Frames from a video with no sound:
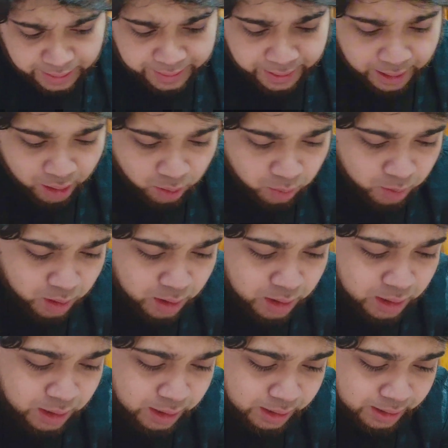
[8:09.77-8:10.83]
Now,
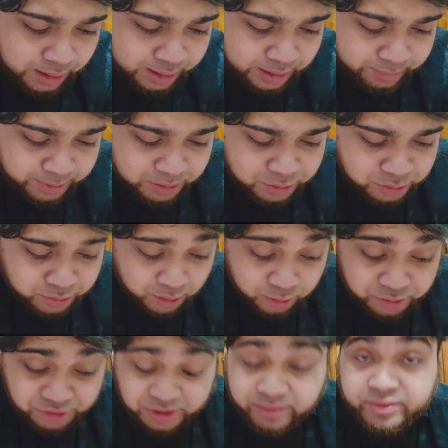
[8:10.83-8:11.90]
coming to the
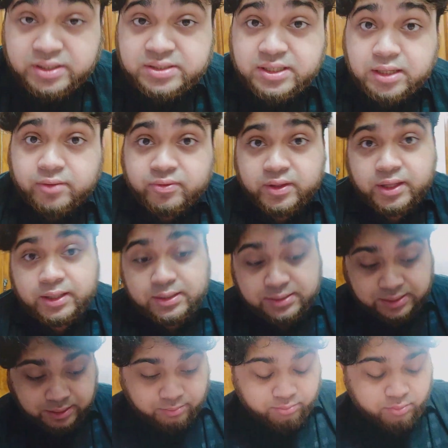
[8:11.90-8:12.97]
longevity side of
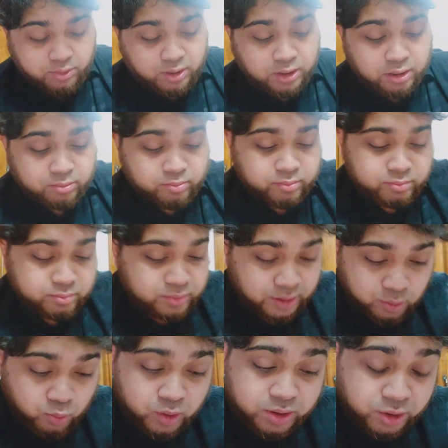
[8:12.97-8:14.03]
things and
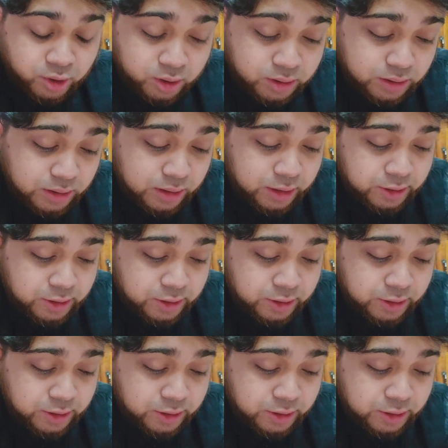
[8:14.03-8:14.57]
whatnot.